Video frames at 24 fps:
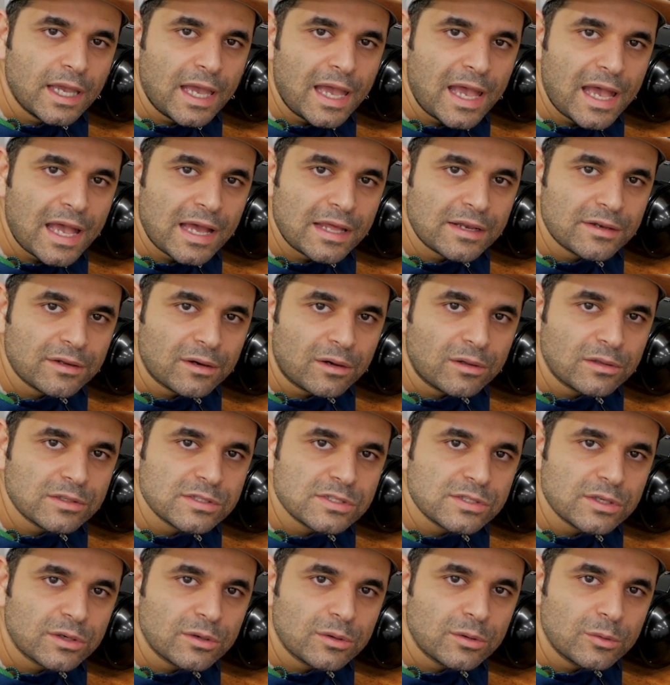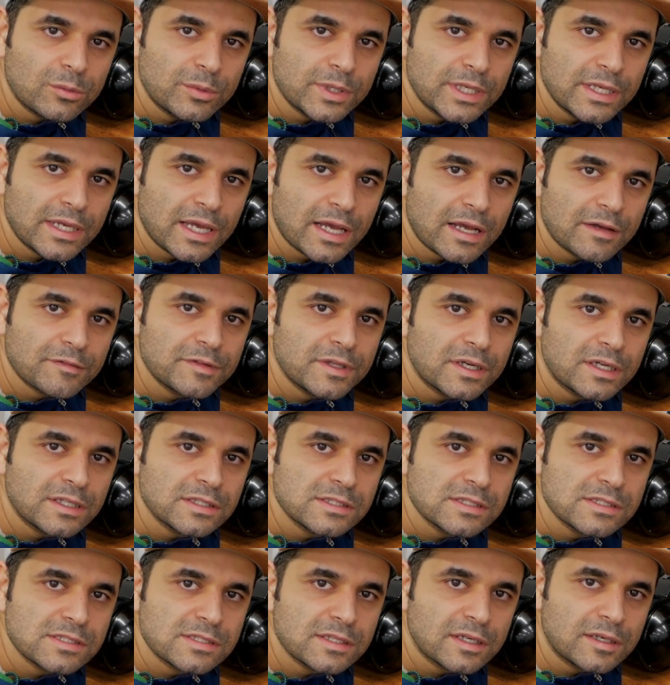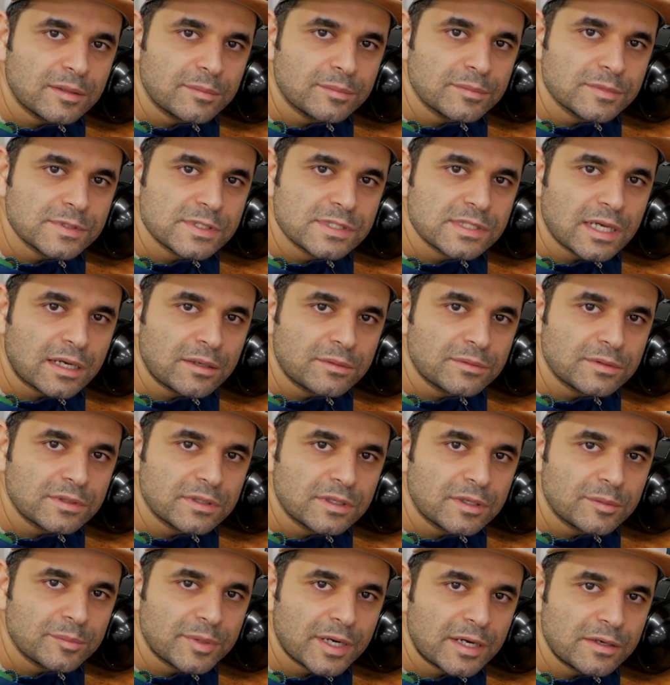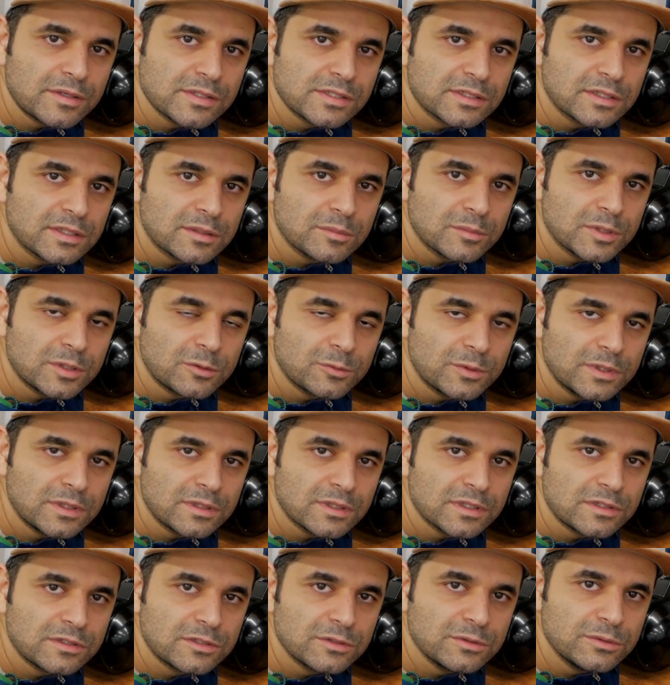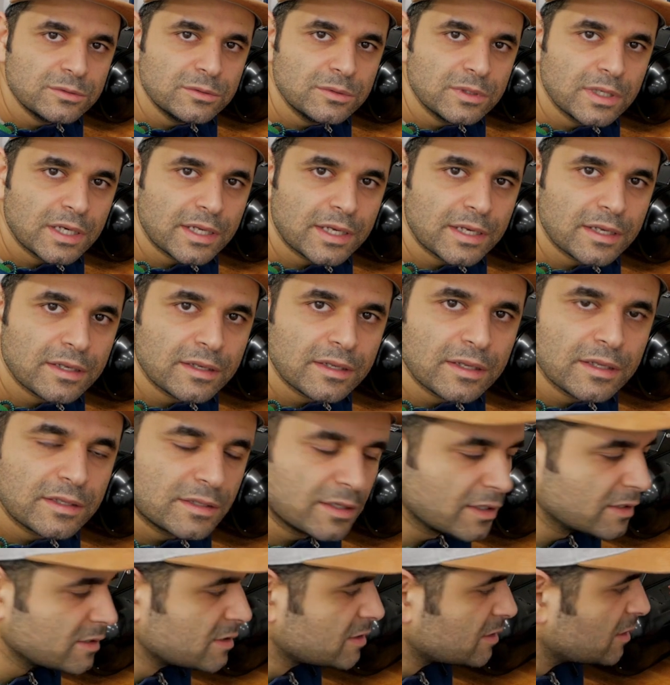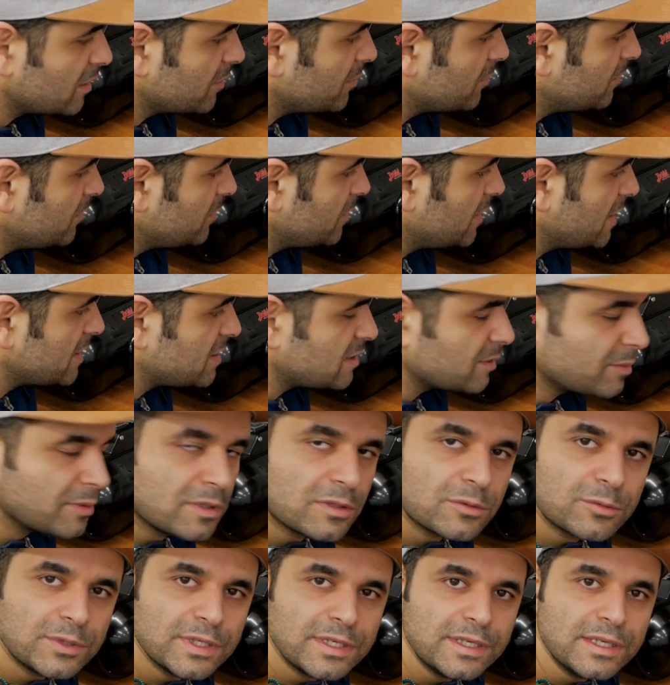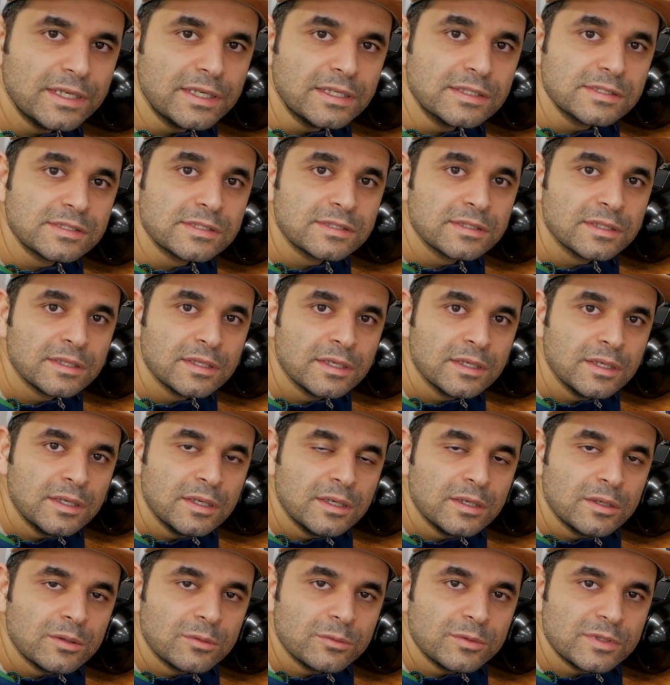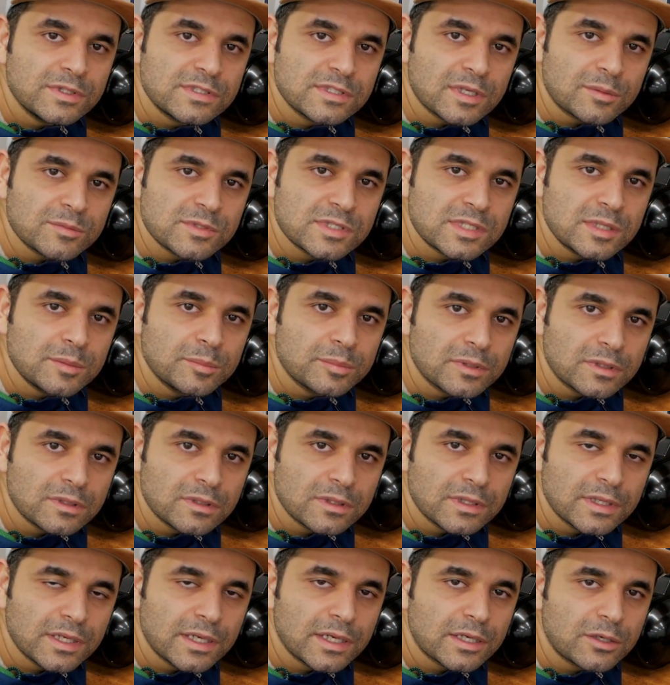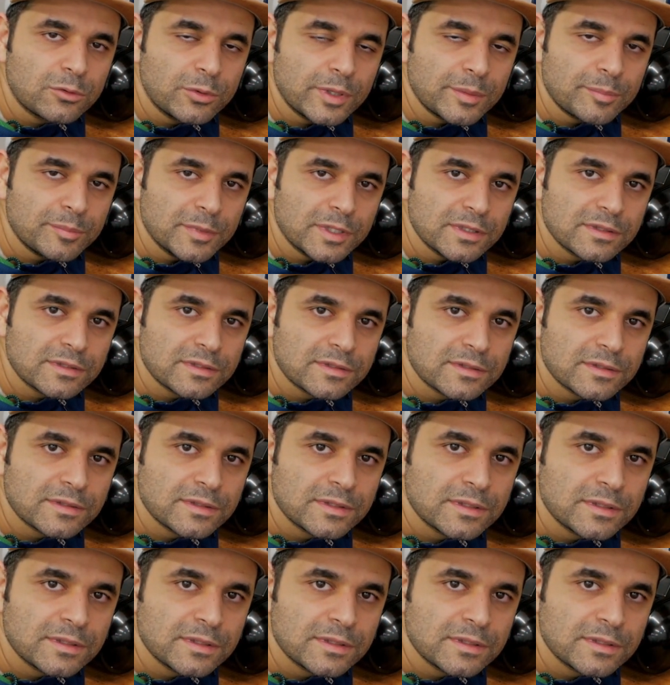And also we have done some sound comparison between the two and done some decibel readings with some simple equipment.